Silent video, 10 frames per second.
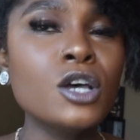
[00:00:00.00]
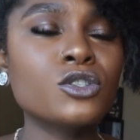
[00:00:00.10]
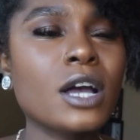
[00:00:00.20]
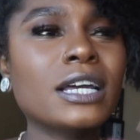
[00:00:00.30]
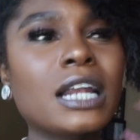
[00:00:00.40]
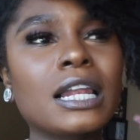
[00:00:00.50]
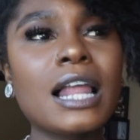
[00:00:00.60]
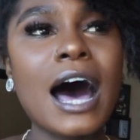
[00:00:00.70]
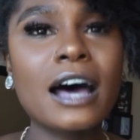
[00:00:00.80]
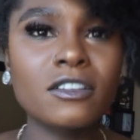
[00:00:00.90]
So I get a
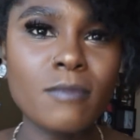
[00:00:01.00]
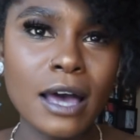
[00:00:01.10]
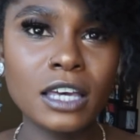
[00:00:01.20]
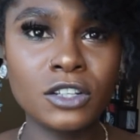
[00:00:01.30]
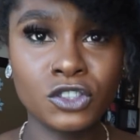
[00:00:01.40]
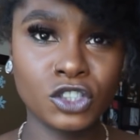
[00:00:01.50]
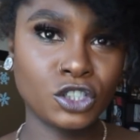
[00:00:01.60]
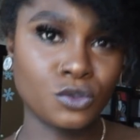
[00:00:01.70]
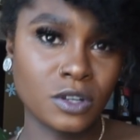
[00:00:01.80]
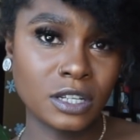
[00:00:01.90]
lot of my energy
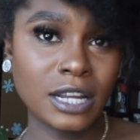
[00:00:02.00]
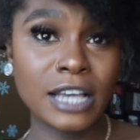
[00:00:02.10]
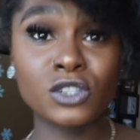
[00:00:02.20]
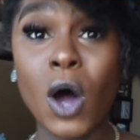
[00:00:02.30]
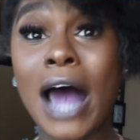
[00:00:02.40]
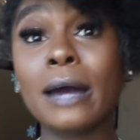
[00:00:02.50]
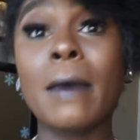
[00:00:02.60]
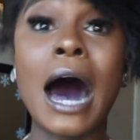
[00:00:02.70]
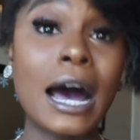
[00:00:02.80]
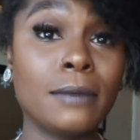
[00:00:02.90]
during the day. So I am
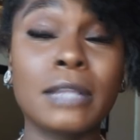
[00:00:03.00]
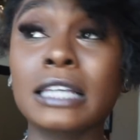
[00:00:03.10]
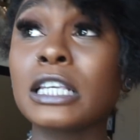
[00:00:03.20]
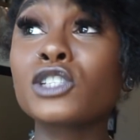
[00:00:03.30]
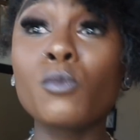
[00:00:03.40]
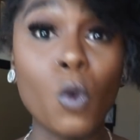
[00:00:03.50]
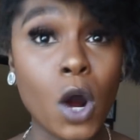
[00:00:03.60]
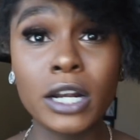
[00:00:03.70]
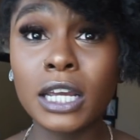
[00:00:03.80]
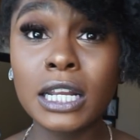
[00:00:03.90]
hyped. Like, this
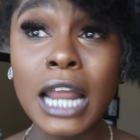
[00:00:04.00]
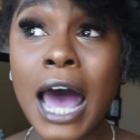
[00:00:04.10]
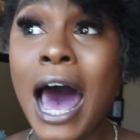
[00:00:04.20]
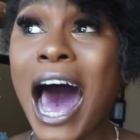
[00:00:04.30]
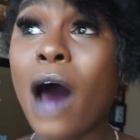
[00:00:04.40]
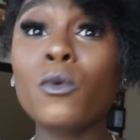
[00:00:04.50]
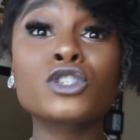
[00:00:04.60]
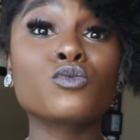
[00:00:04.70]
morning, I was